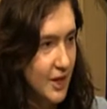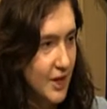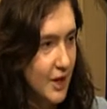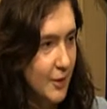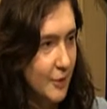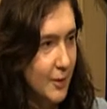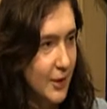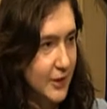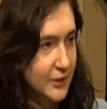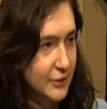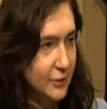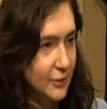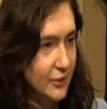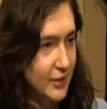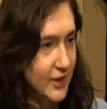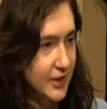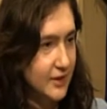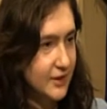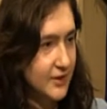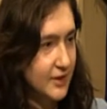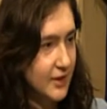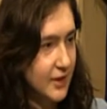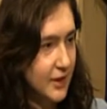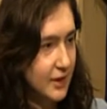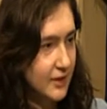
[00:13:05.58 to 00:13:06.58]
but on
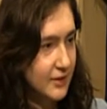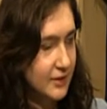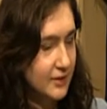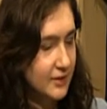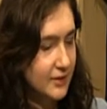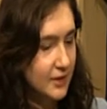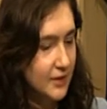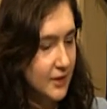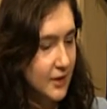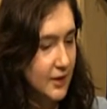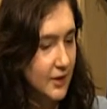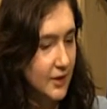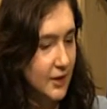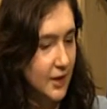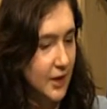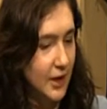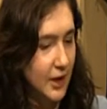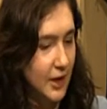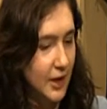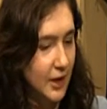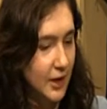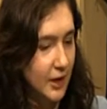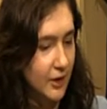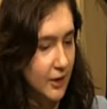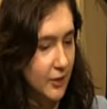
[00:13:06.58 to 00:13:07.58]
that days,
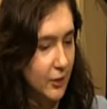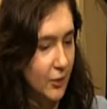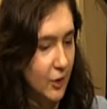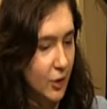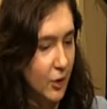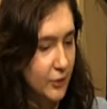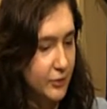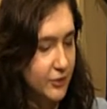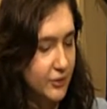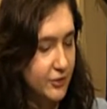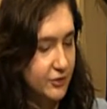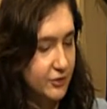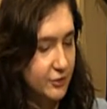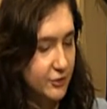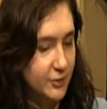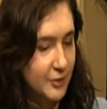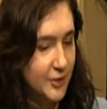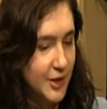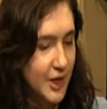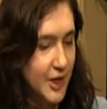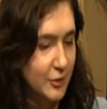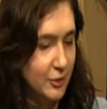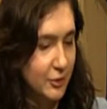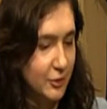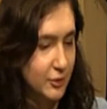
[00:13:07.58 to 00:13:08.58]
owners will be
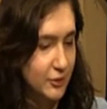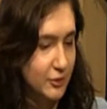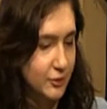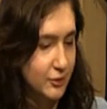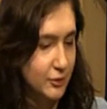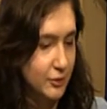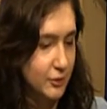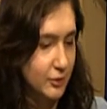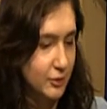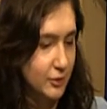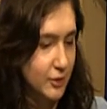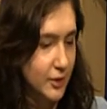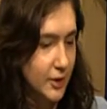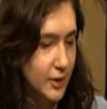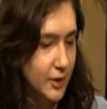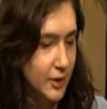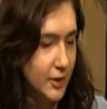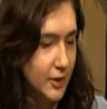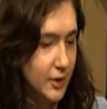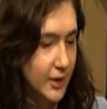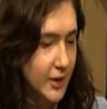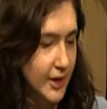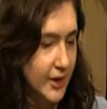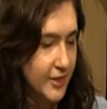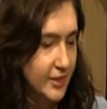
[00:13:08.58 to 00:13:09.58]
able to
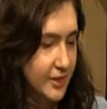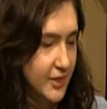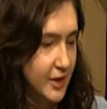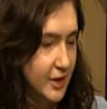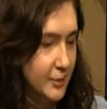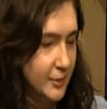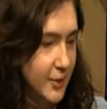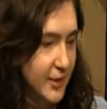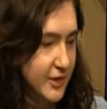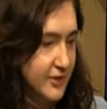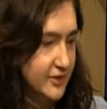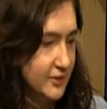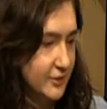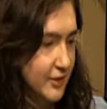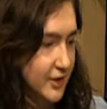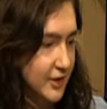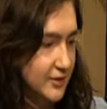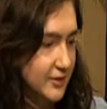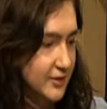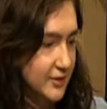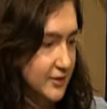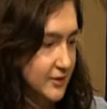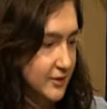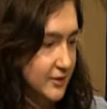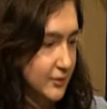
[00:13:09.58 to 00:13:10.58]
get their pets
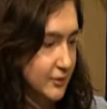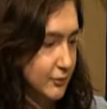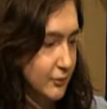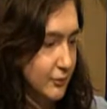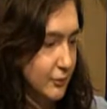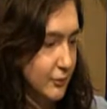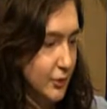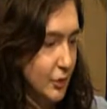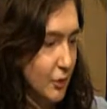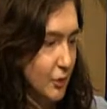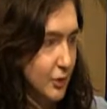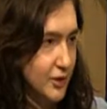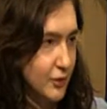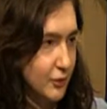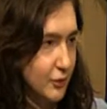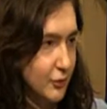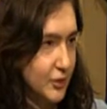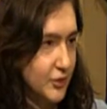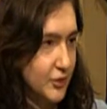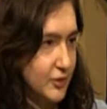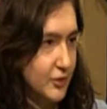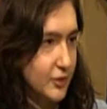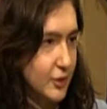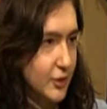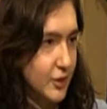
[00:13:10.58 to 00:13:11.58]
vaccinated for only
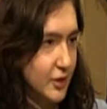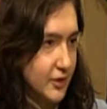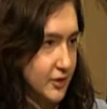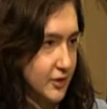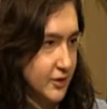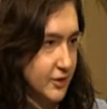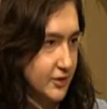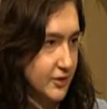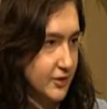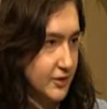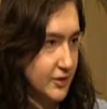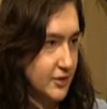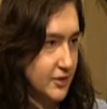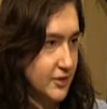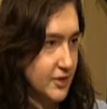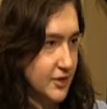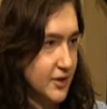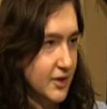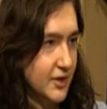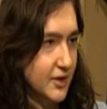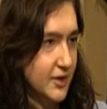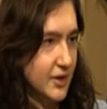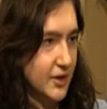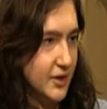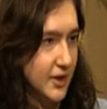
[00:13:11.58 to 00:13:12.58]
$14.
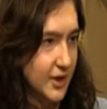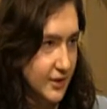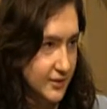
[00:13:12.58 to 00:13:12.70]
Yes.